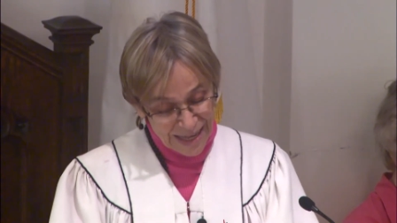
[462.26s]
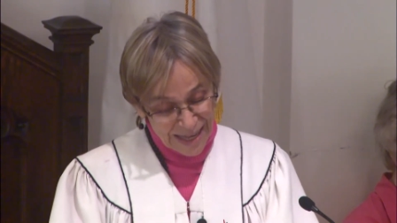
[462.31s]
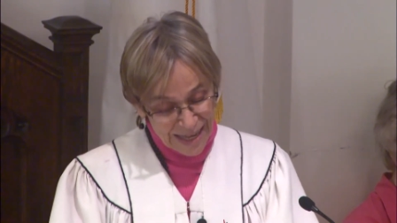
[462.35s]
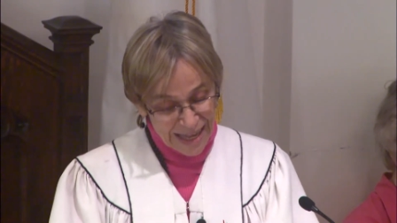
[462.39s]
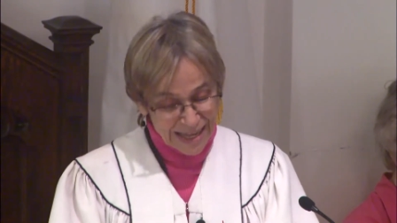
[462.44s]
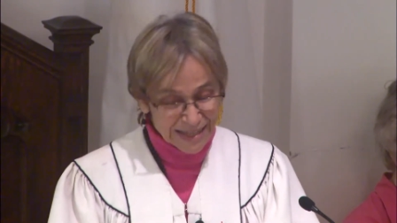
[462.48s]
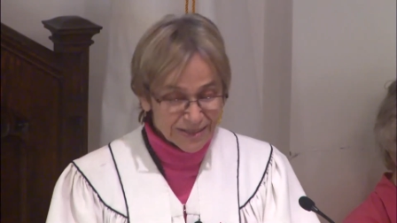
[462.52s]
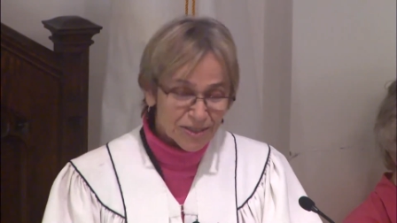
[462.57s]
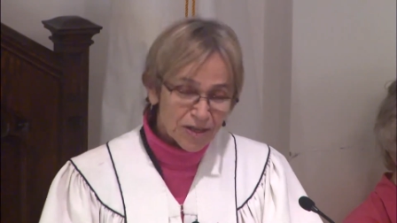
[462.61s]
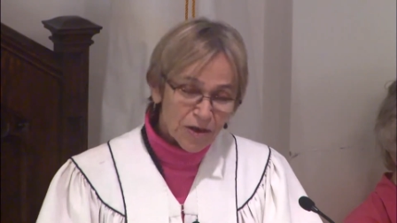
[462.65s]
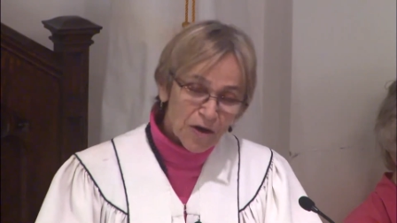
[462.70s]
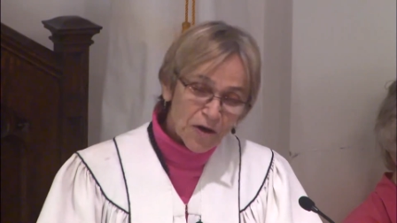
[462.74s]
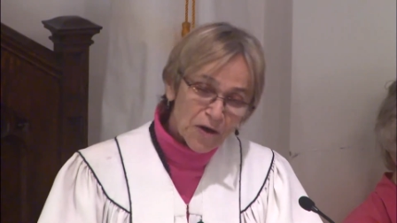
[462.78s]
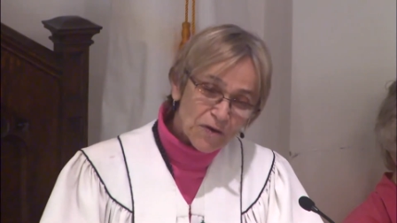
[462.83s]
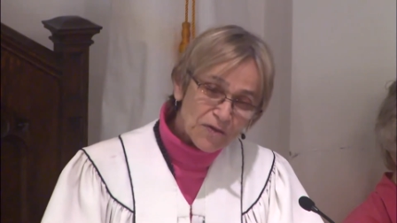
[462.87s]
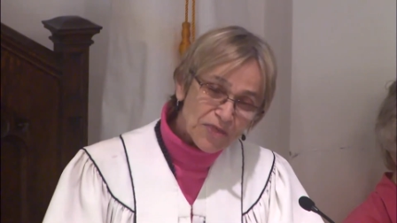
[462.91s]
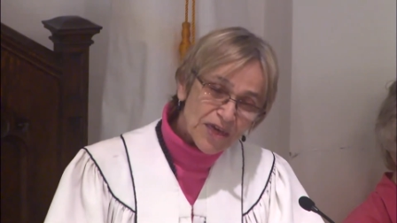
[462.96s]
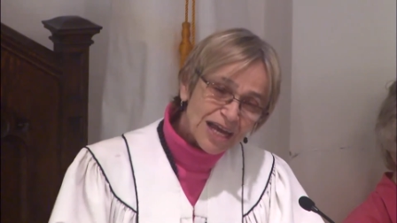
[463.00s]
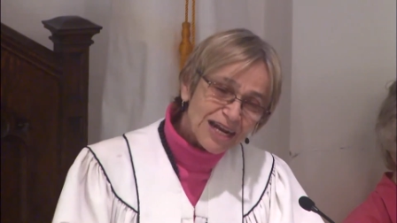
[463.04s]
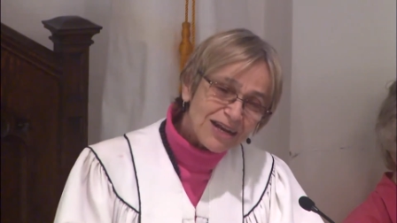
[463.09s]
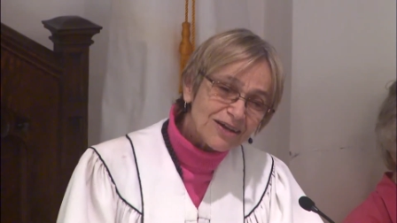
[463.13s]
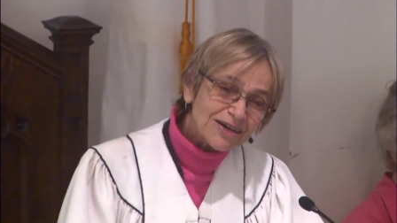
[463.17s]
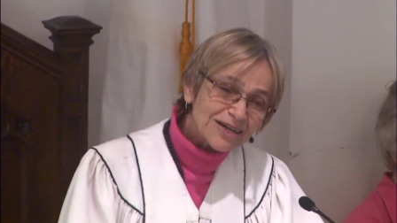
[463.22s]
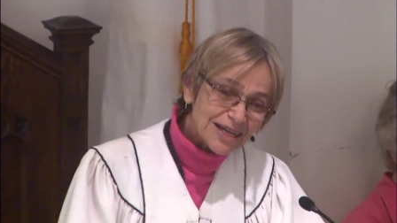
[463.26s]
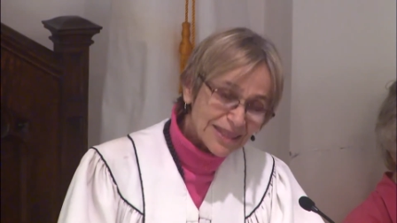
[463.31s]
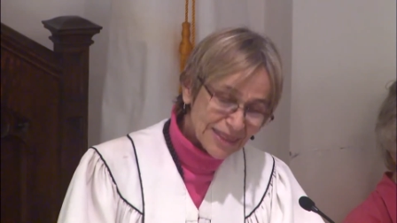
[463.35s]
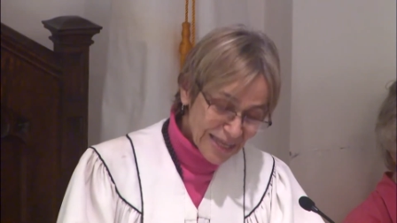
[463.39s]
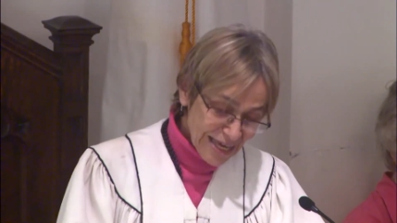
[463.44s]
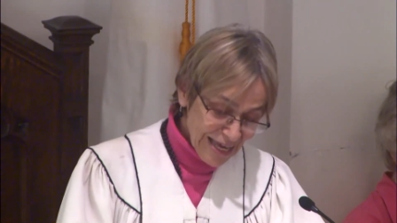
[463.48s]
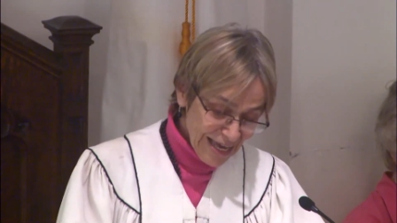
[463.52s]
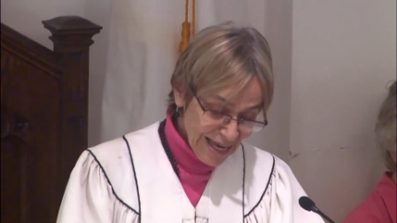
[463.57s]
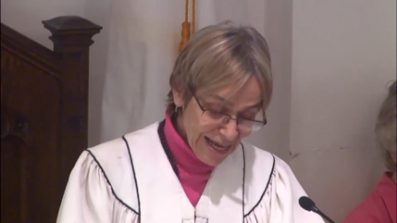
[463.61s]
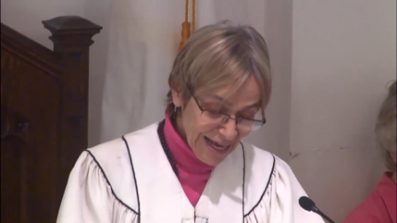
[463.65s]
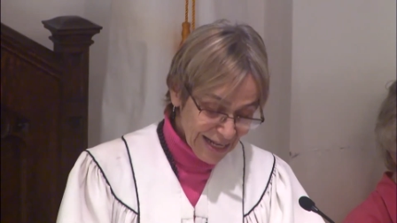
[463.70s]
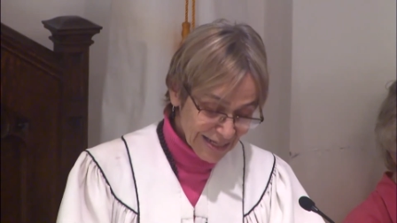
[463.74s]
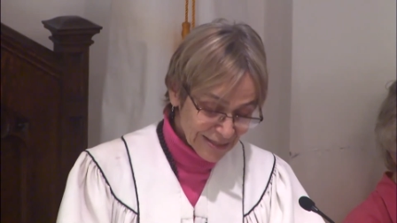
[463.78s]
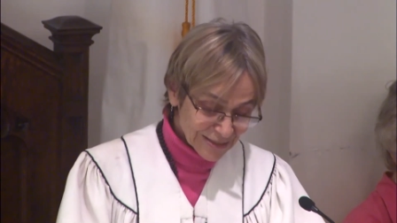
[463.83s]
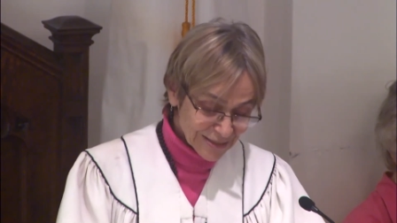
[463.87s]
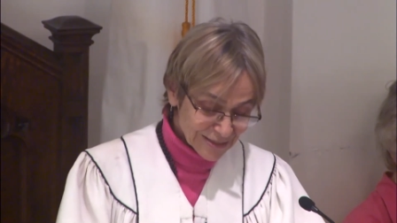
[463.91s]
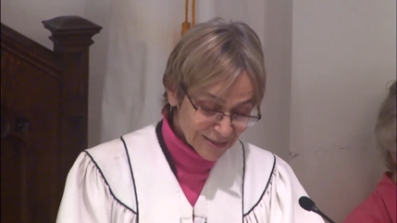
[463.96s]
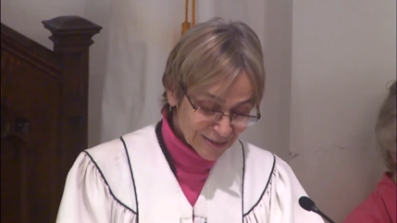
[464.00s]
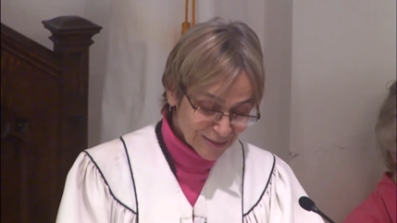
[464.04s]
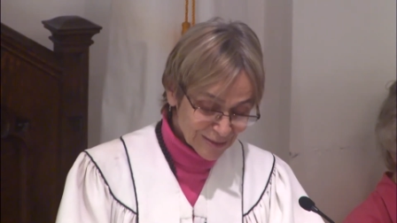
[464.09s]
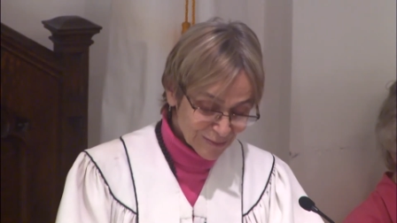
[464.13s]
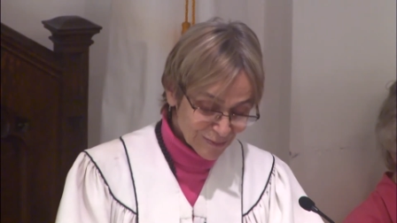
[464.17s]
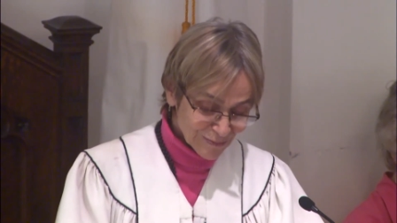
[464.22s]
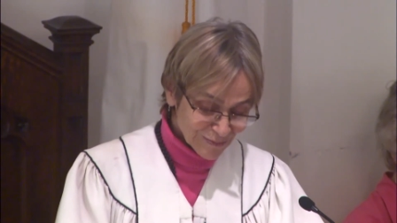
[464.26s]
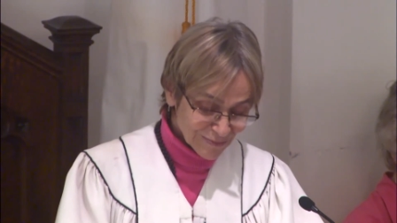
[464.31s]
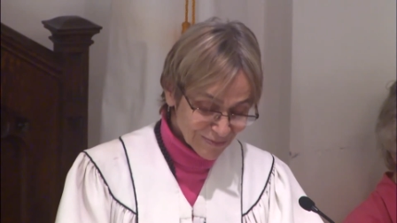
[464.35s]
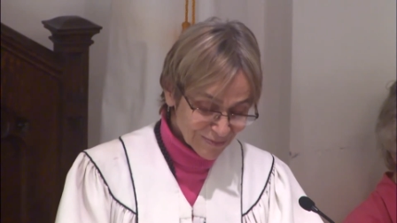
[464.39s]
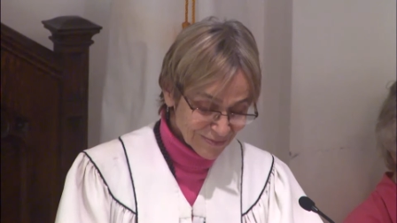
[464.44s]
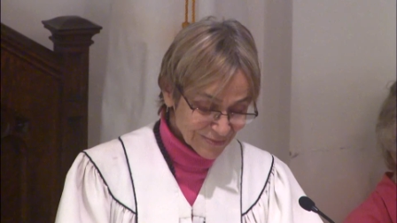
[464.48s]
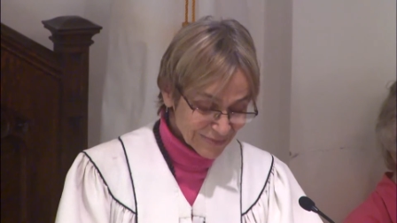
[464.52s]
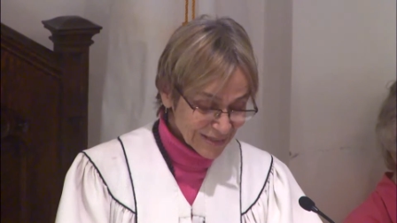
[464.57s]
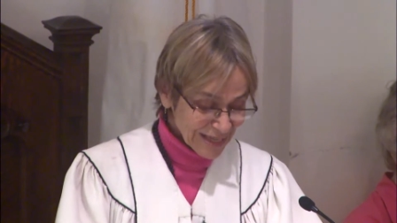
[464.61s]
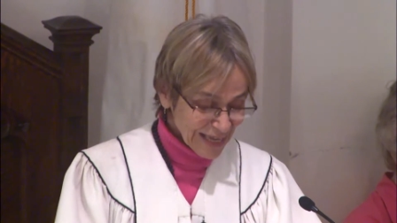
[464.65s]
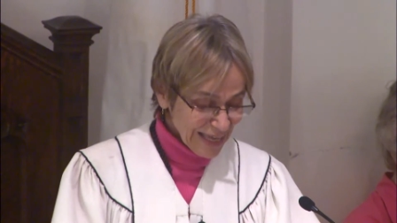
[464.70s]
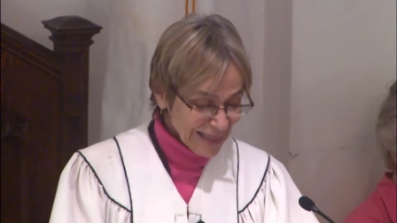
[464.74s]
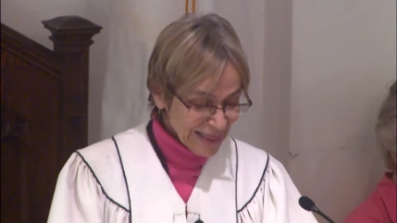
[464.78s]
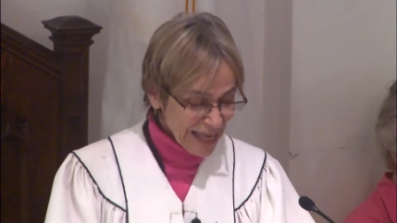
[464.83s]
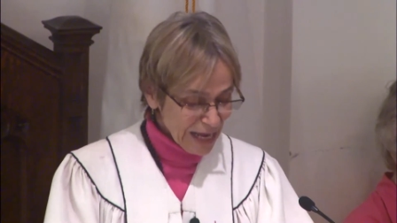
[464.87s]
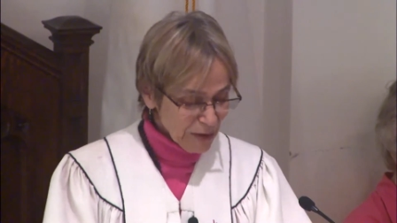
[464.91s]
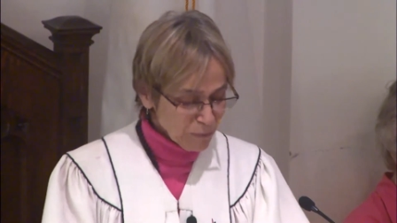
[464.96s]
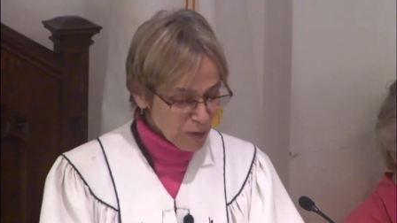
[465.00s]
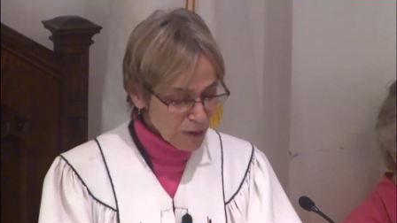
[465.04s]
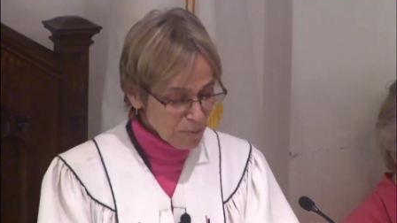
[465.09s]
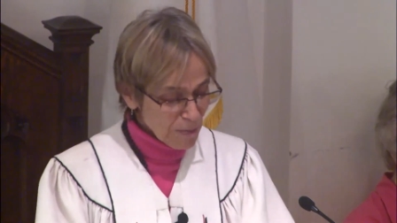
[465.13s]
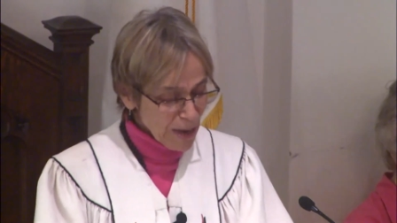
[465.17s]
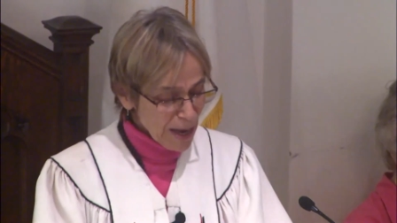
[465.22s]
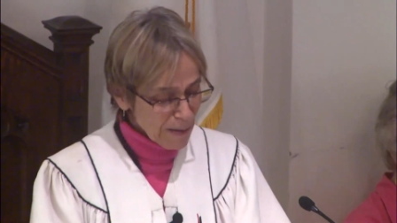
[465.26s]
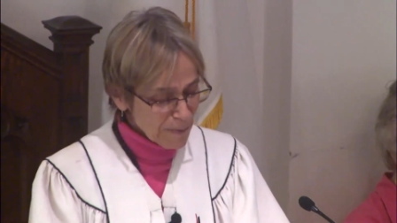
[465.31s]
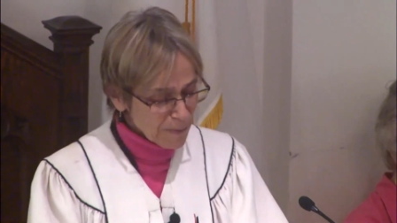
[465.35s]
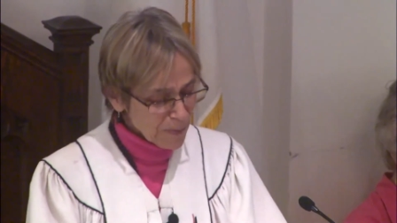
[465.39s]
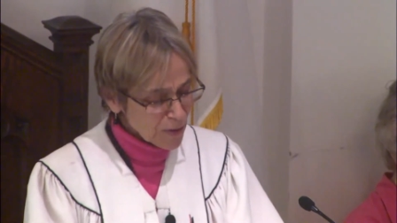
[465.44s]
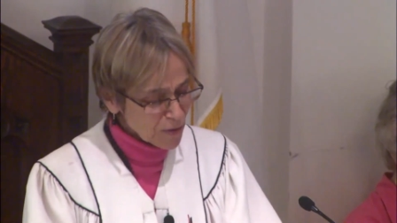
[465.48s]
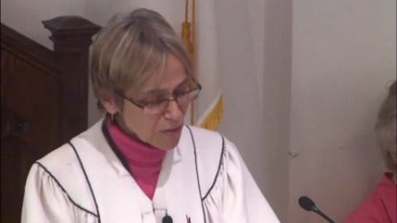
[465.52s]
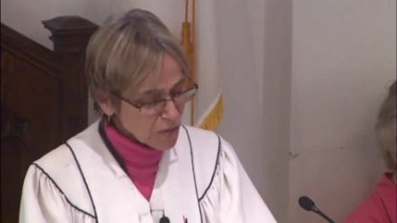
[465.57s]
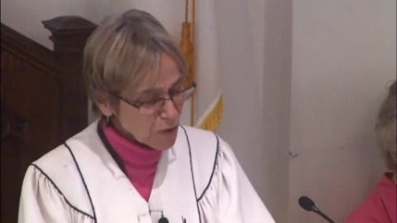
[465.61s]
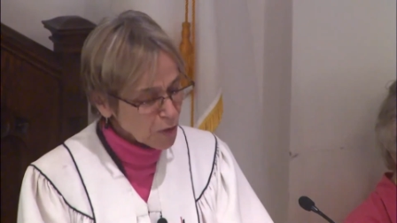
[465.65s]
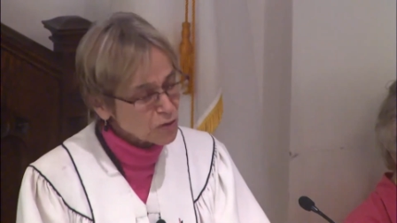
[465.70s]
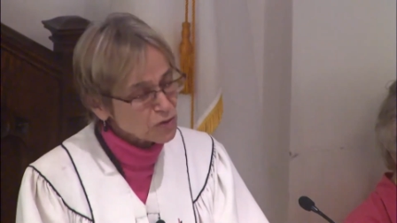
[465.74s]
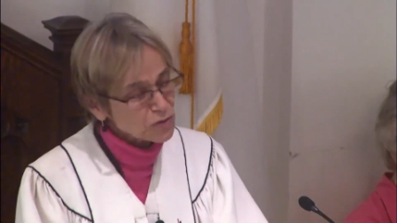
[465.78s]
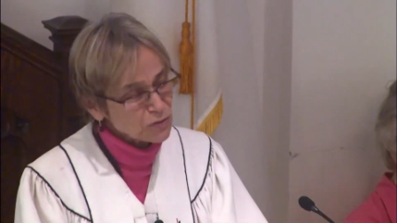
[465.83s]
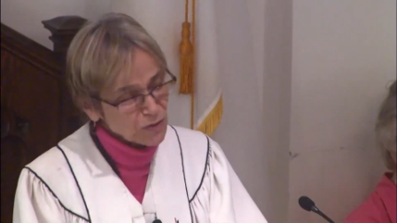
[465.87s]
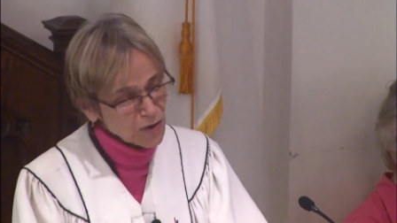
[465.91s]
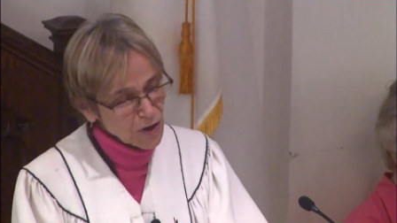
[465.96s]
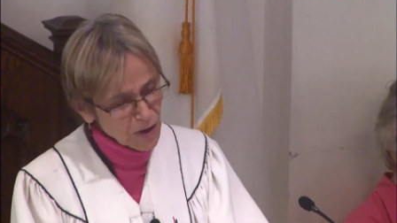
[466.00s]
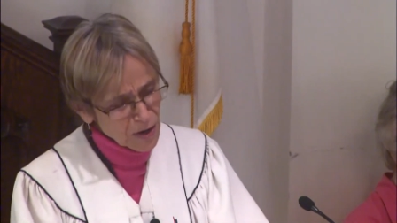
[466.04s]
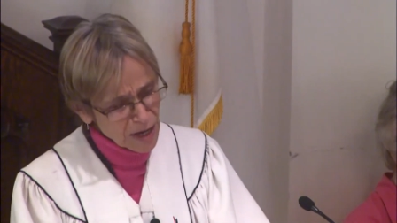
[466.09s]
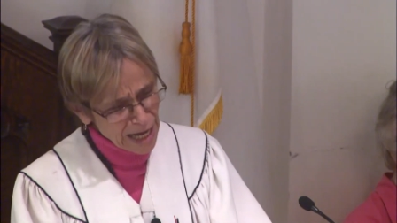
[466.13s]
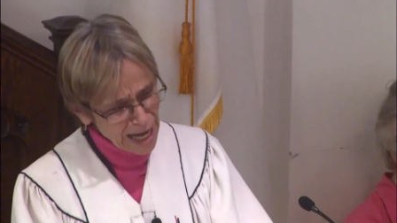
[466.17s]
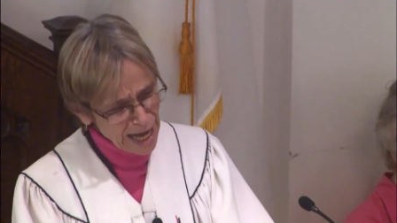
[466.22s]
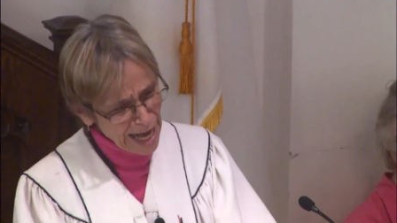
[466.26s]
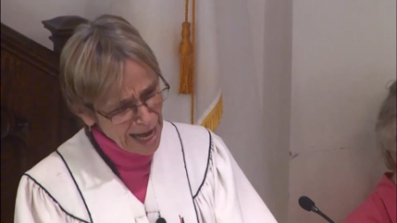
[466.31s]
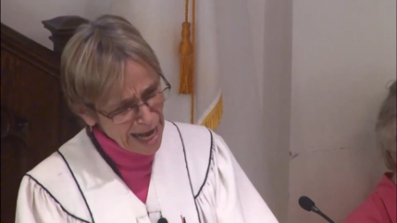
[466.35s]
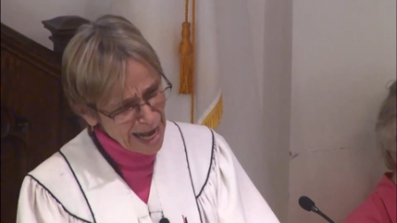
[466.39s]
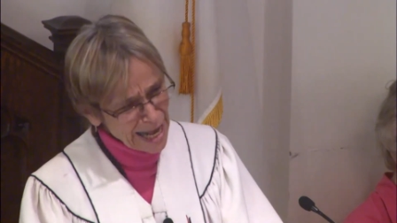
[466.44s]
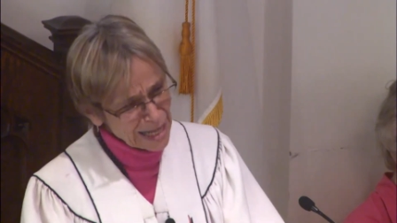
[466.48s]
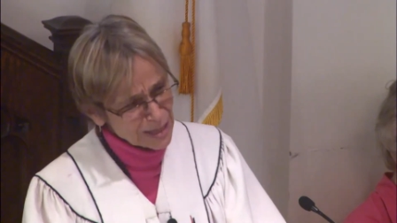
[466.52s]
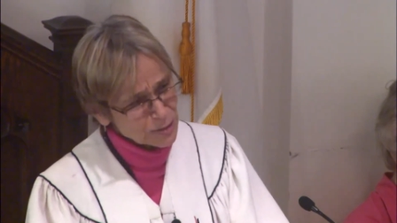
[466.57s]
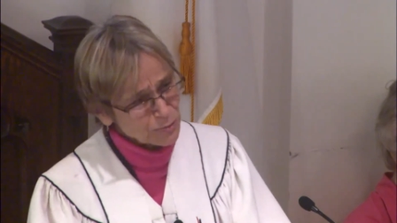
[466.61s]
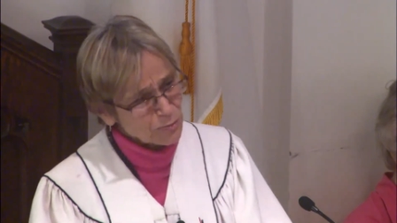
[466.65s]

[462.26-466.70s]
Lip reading: And so they look at the hands, and they remember those very hands